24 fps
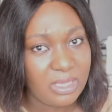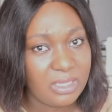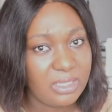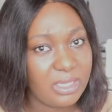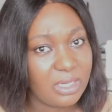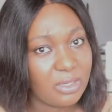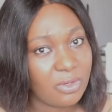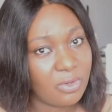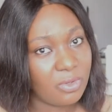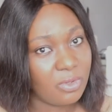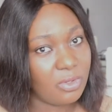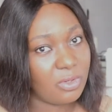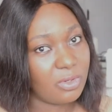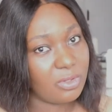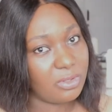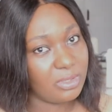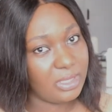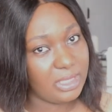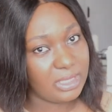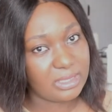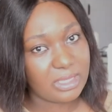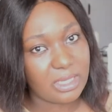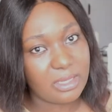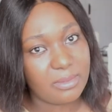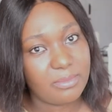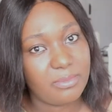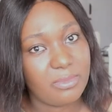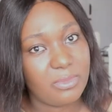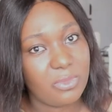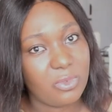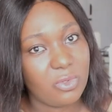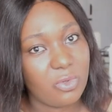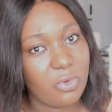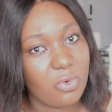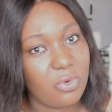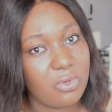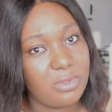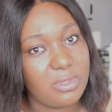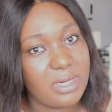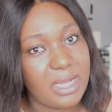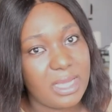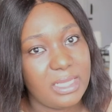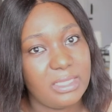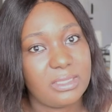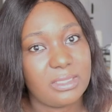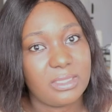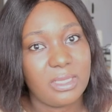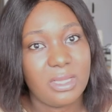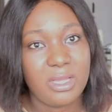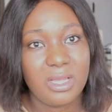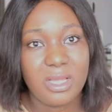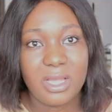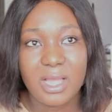They can correct and go right.